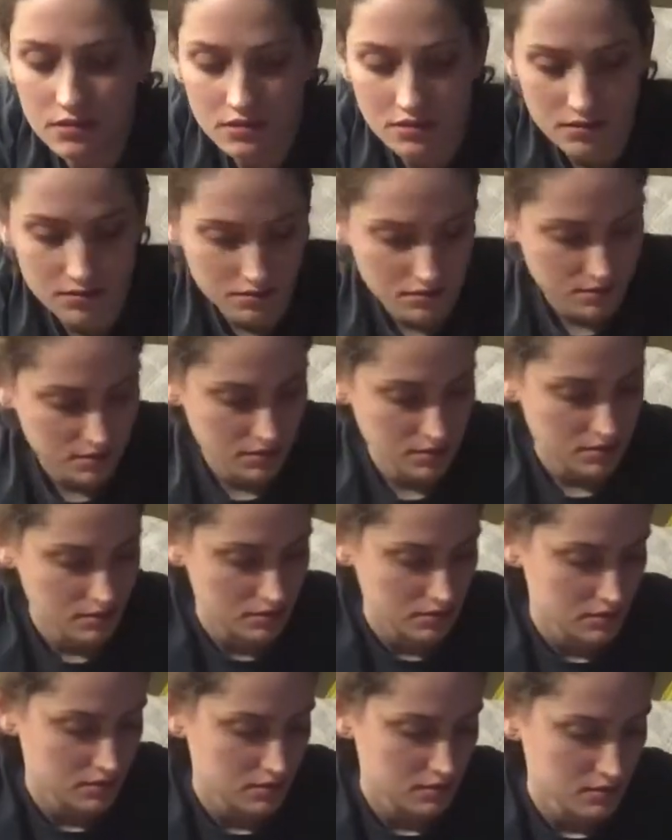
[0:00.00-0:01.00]

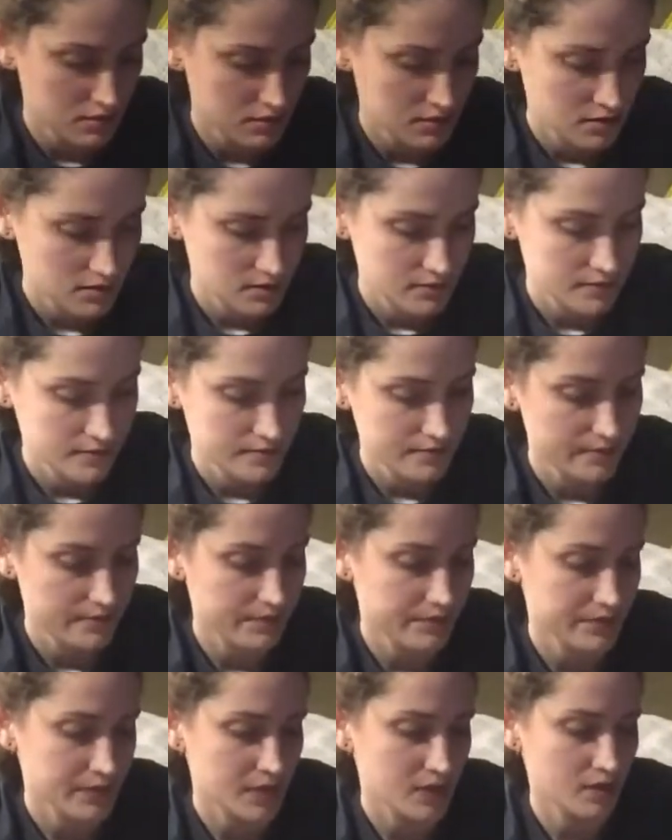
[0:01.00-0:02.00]

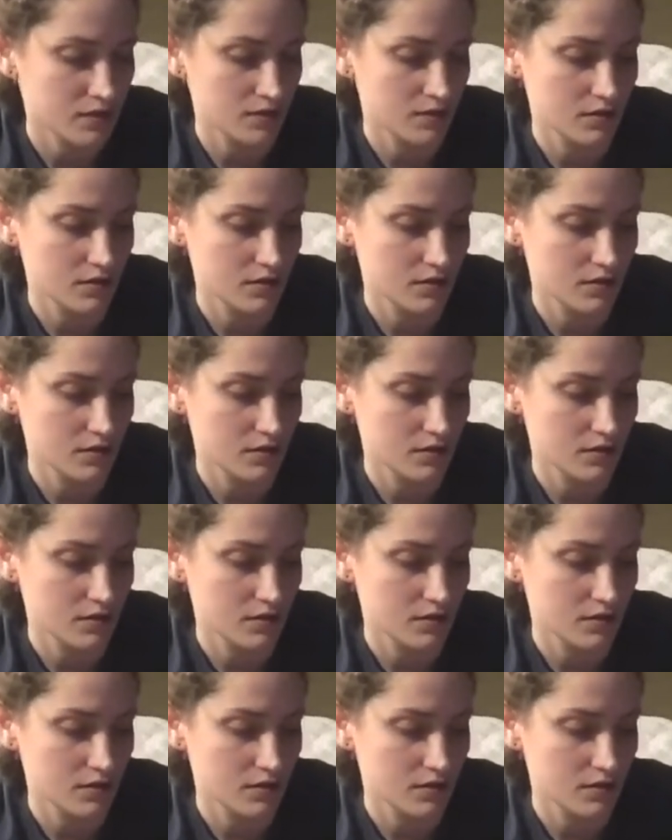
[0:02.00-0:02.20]
No one is speaking in this clip.